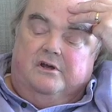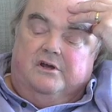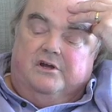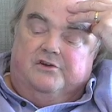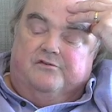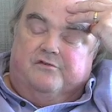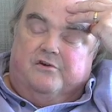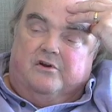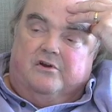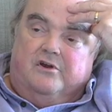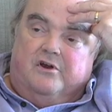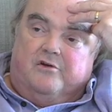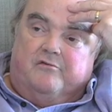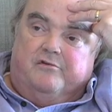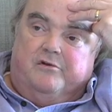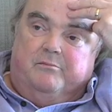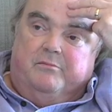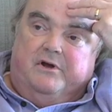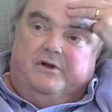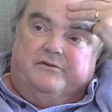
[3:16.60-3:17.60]
he's very
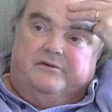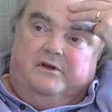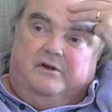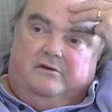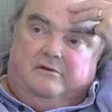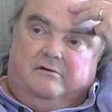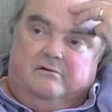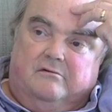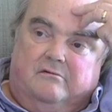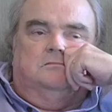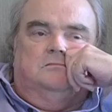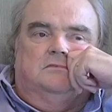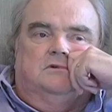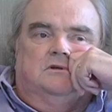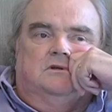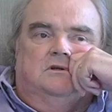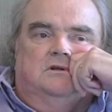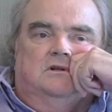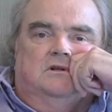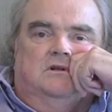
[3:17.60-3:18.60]
careful about that.
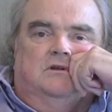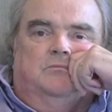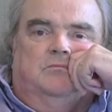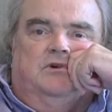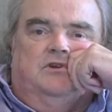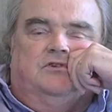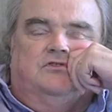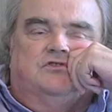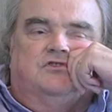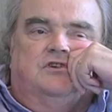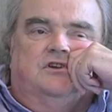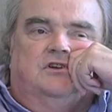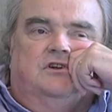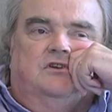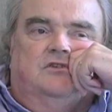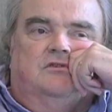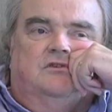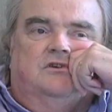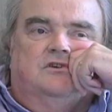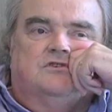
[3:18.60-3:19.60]
But you see in
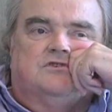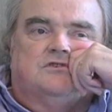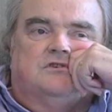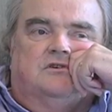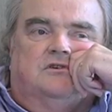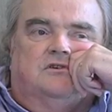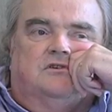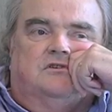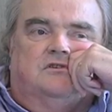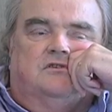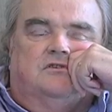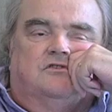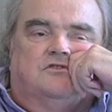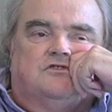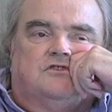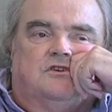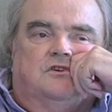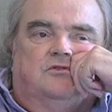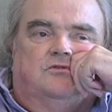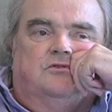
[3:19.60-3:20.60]
Indonesia that
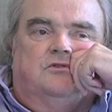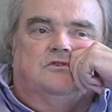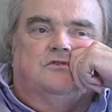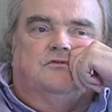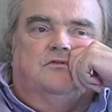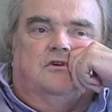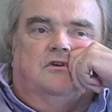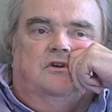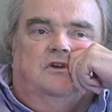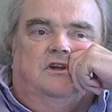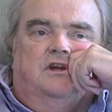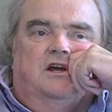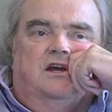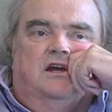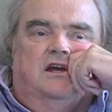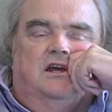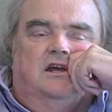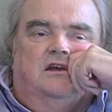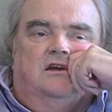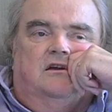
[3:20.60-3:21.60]
still to this very
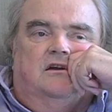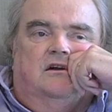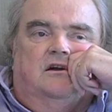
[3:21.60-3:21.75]
day,